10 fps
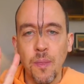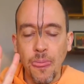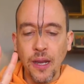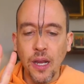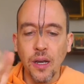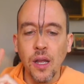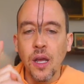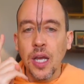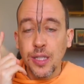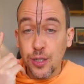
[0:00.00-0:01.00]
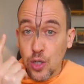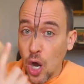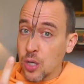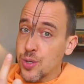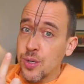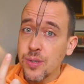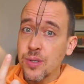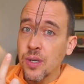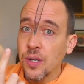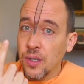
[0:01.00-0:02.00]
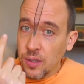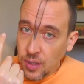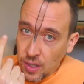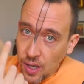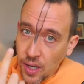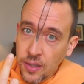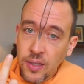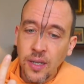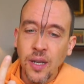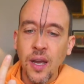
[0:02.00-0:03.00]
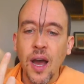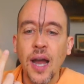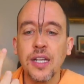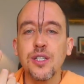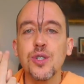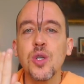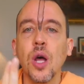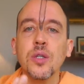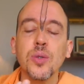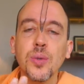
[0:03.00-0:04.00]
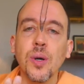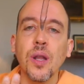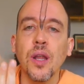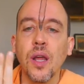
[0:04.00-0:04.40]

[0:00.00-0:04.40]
Again, it is conscious, gyan, and it is non-dual,